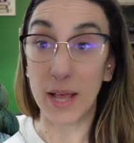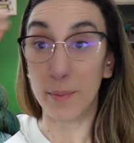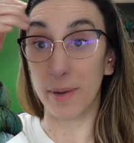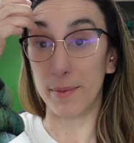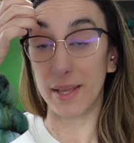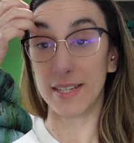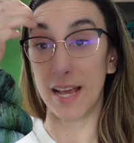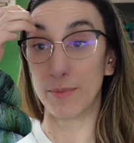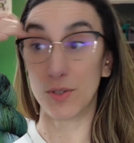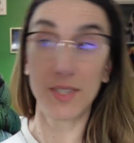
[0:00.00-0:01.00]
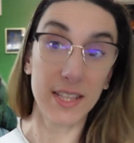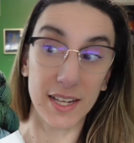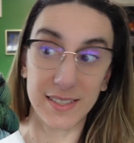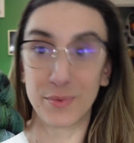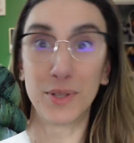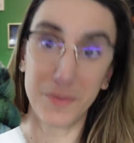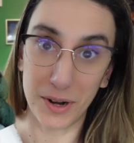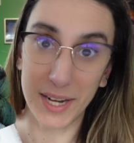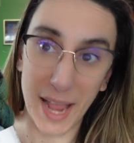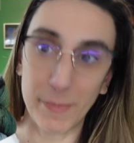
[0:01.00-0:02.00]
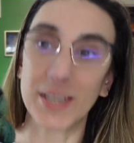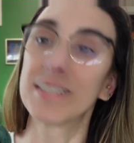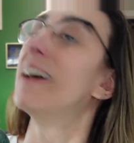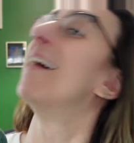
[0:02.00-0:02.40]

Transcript: but by the time you see this, it will have already happened.